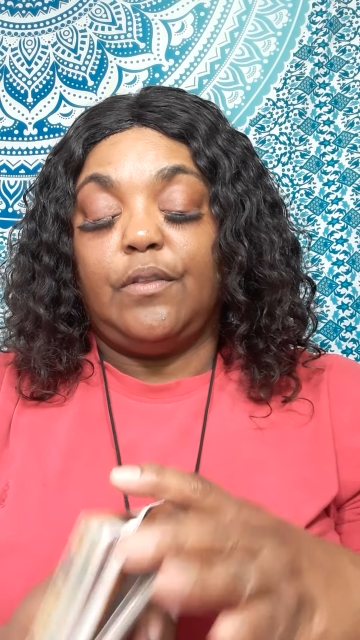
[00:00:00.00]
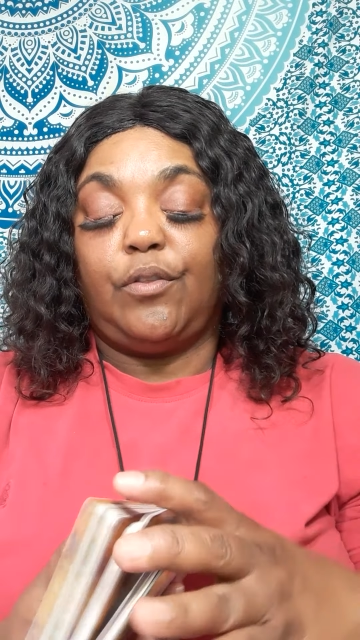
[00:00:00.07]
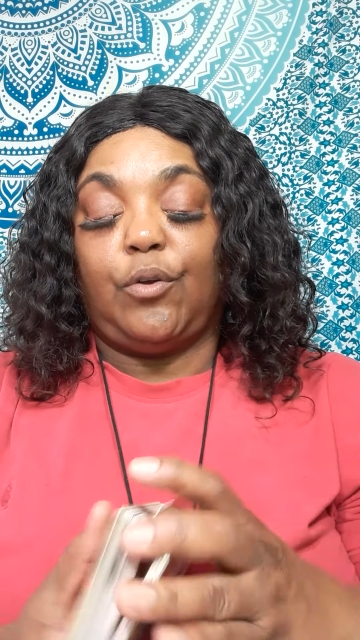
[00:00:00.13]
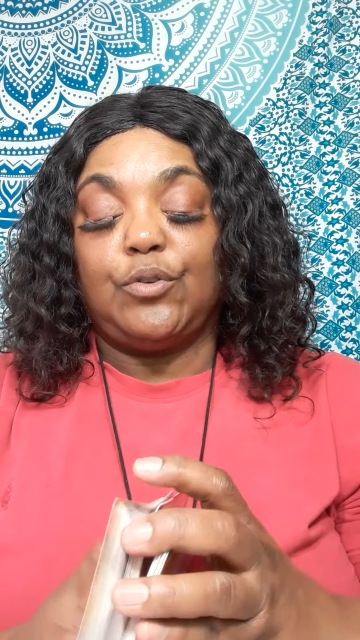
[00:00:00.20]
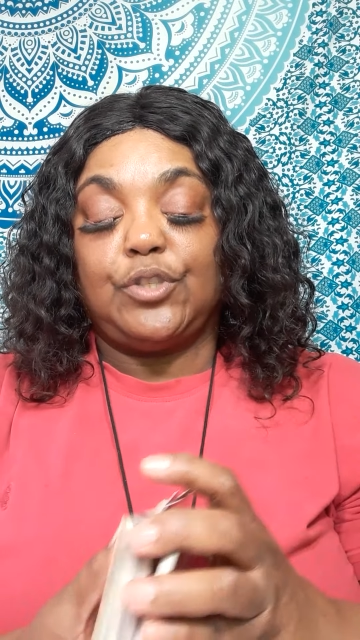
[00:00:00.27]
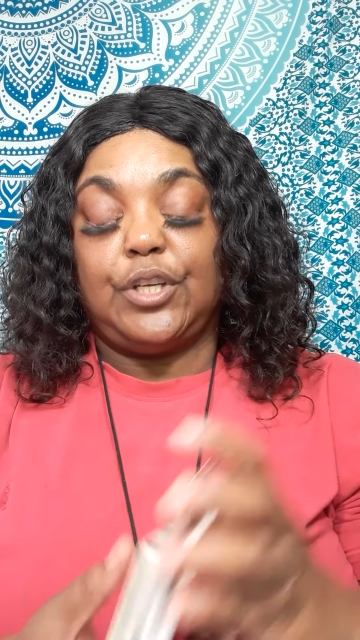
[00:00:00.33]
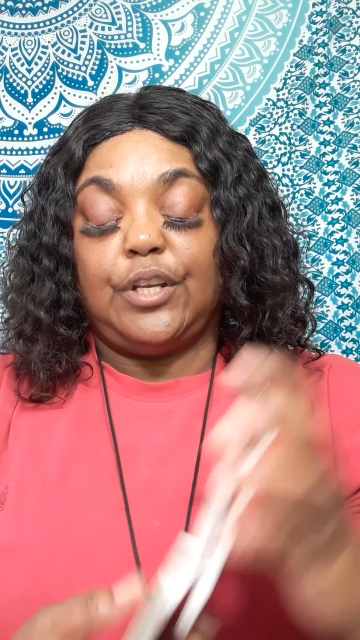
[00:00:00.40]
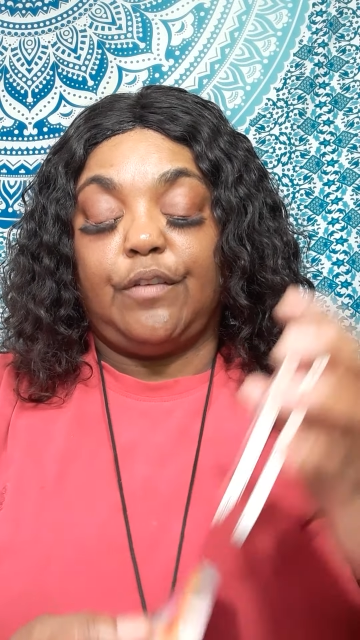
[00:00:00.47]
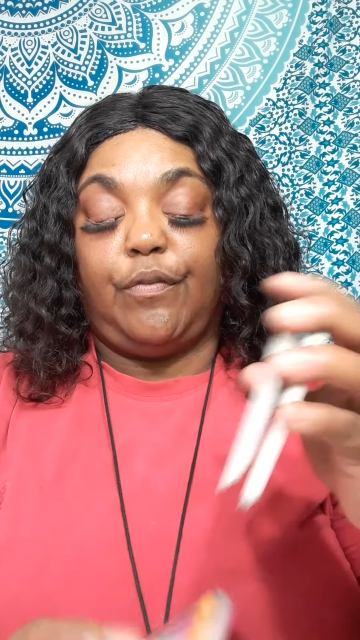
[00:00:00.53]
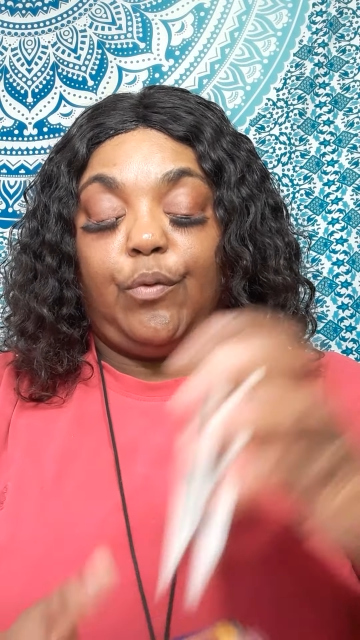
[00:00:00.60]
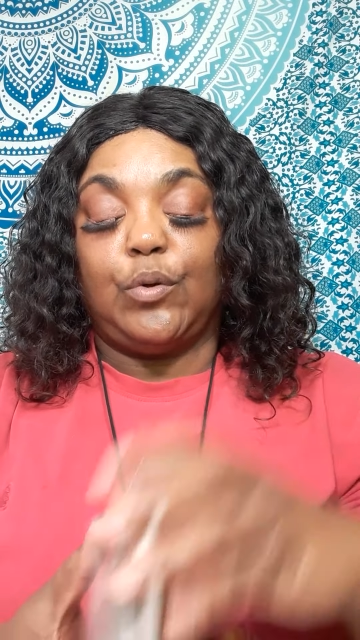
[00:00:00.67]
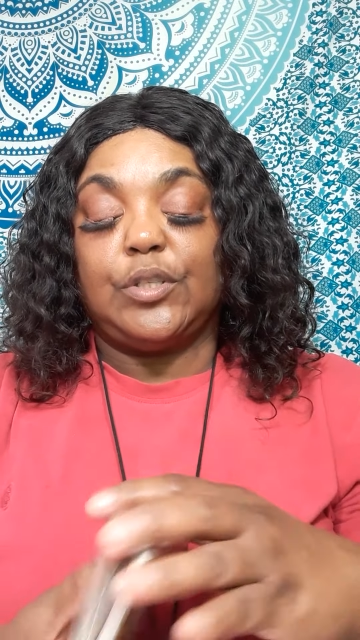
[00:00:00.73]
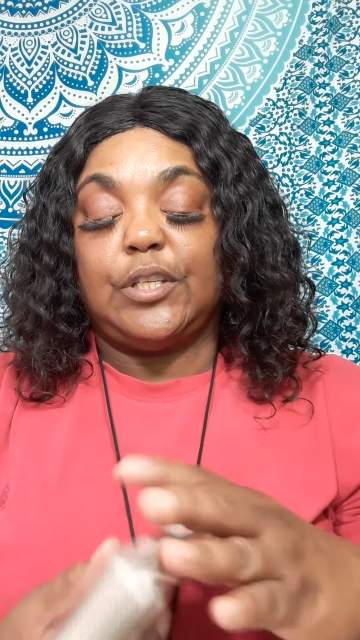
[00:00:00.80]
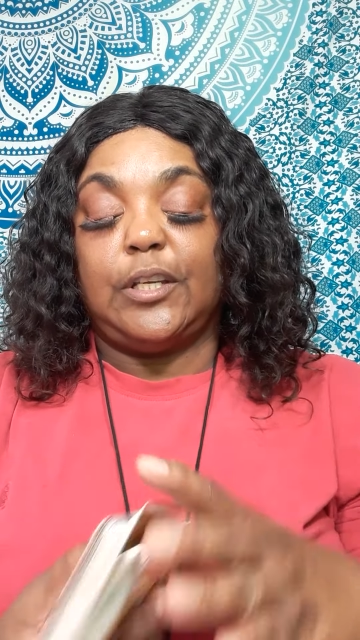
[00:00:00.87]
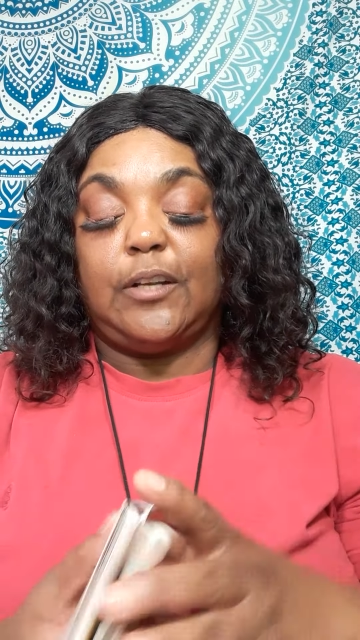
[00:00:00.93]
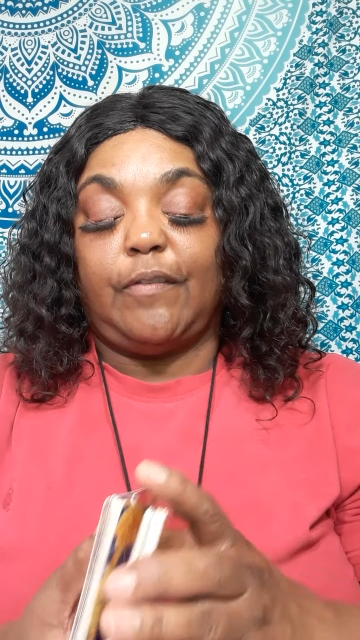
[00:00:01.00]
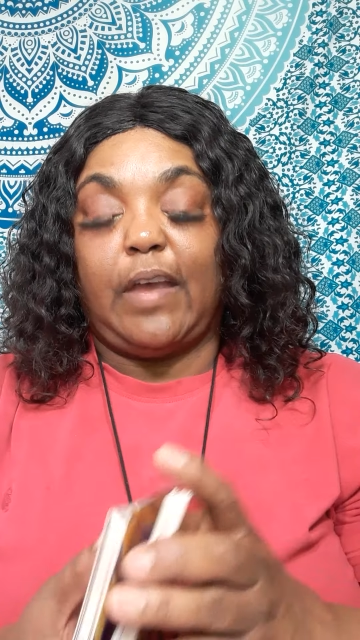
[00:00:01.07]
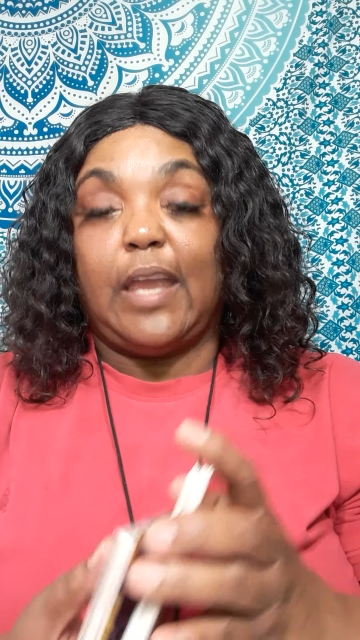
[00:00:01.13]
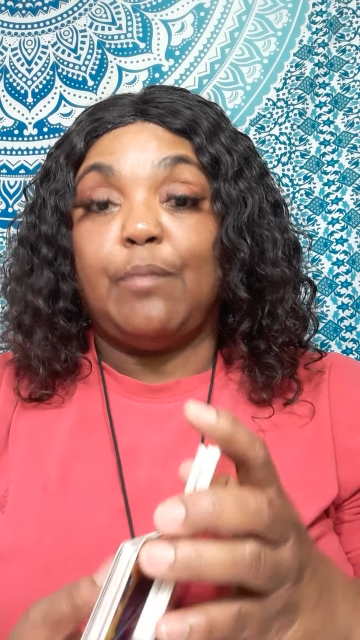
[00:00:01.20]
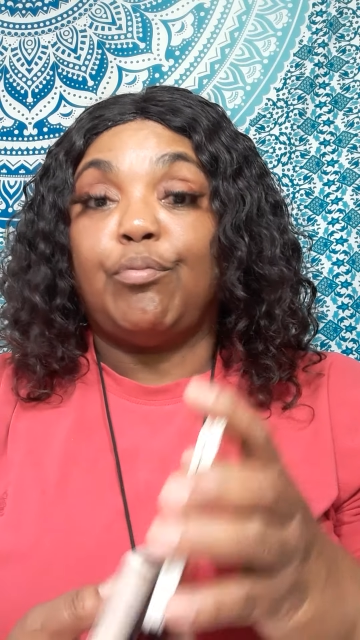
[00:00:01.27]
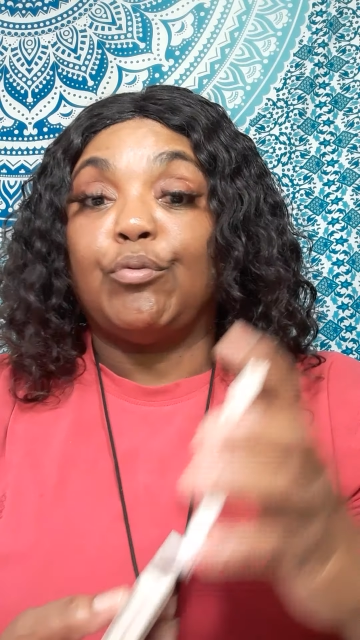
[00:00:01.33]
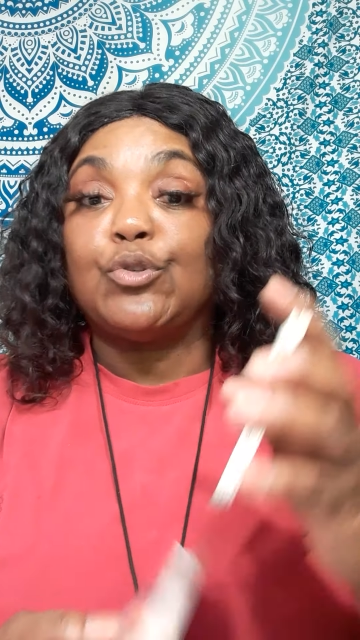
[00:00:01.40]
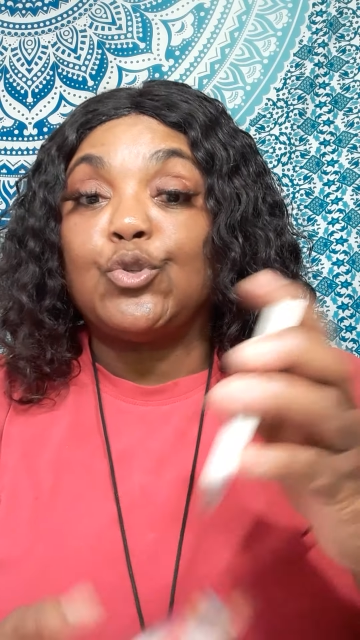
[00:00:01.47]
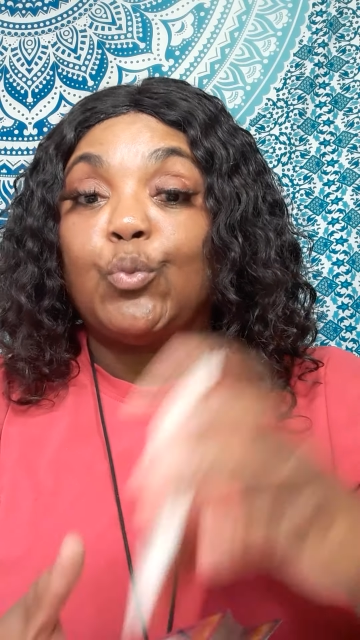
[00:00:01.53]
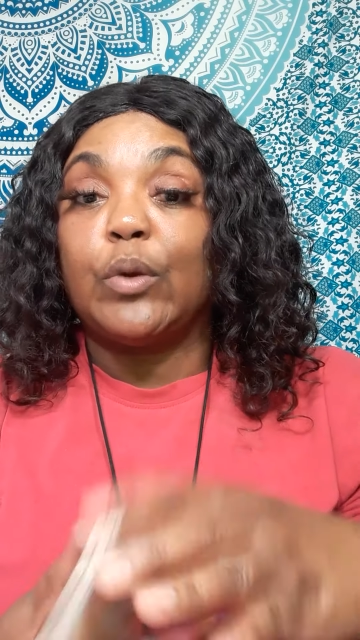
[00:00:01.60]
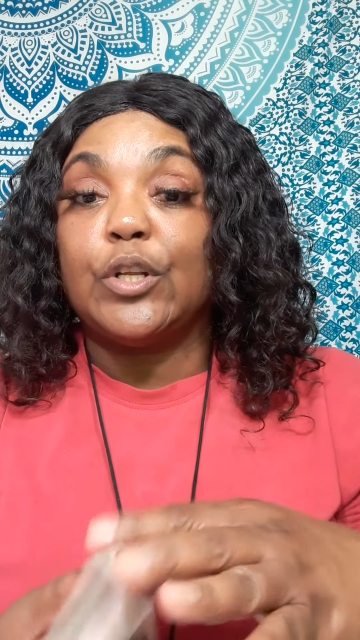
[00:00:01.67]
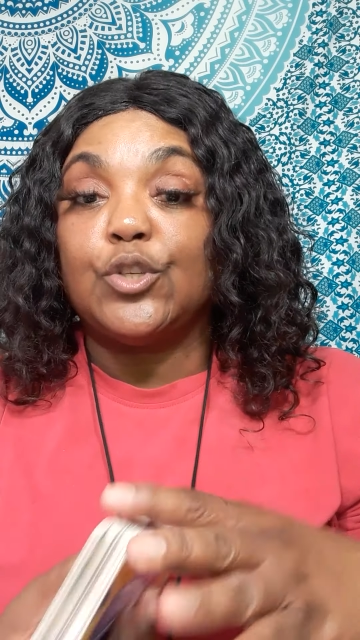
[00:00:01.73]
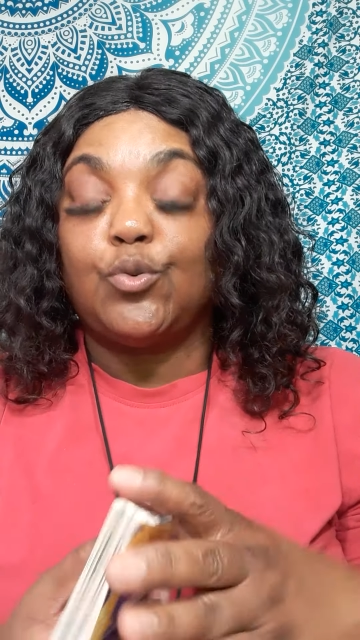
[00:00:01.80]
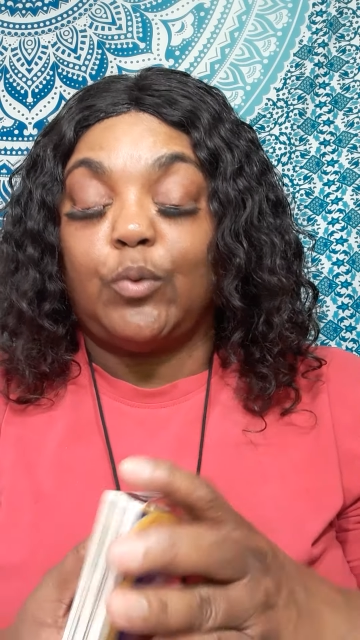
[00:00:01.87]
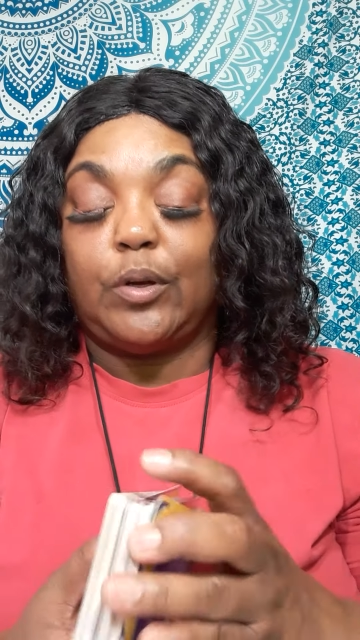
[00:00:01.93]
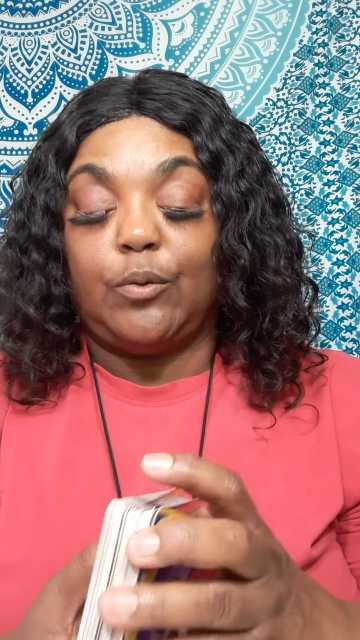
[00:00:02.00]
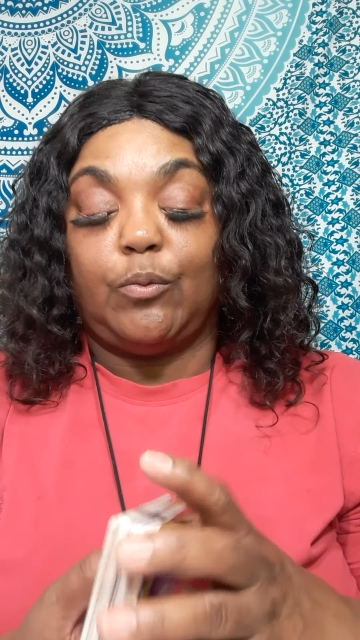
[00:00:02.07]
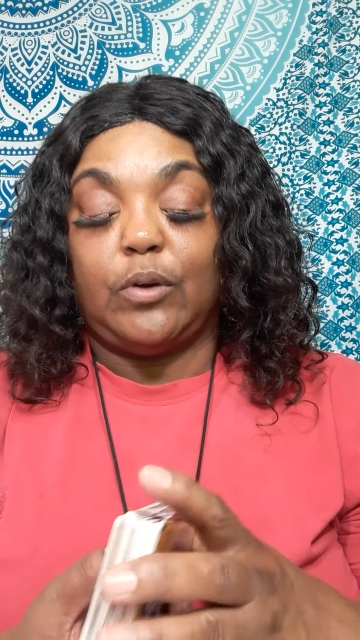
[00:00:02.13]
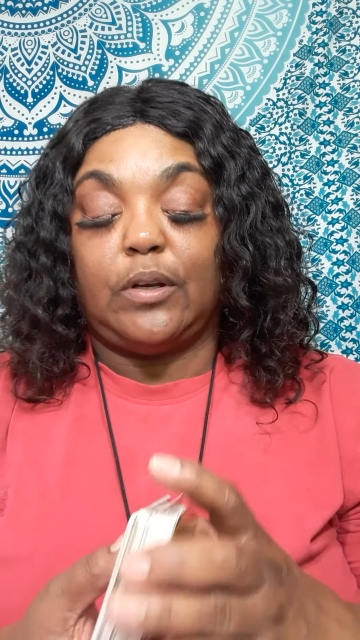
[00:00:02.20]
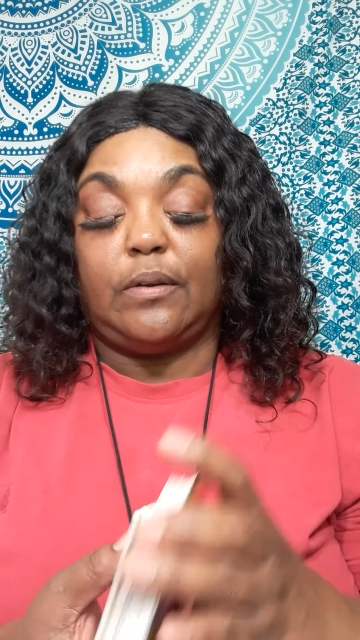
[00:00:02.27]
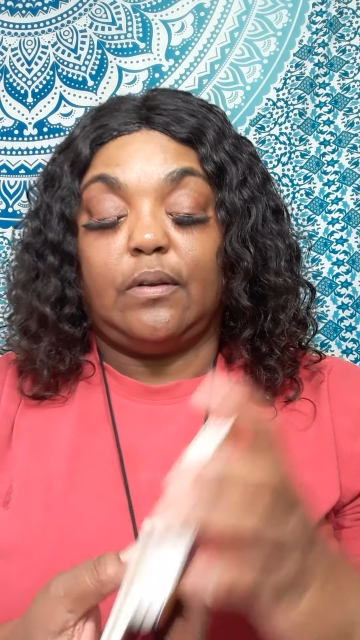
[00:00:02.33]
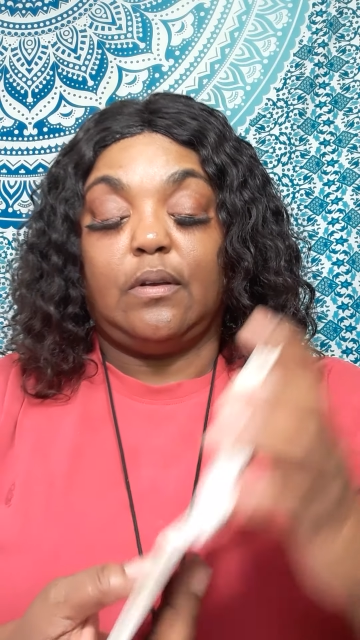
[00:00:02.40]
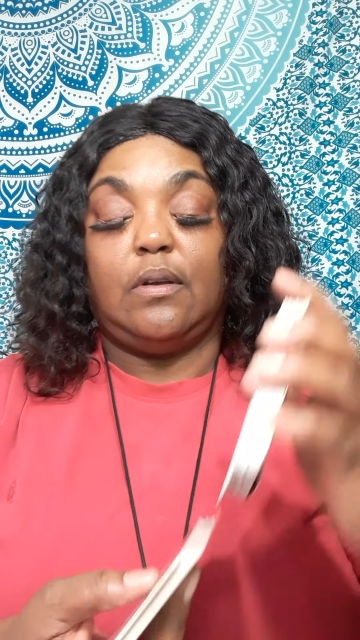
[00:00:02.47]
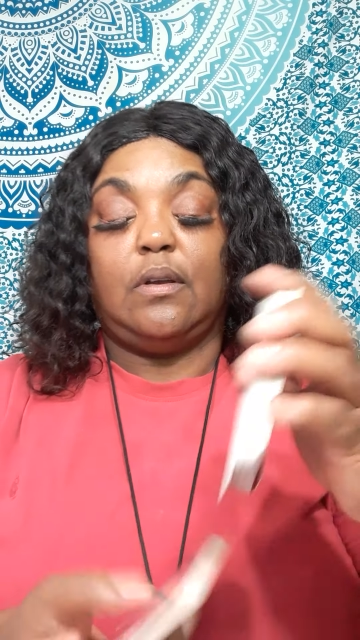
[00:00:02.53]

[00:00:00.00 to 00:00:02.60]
13th, and 14th of April, 2021.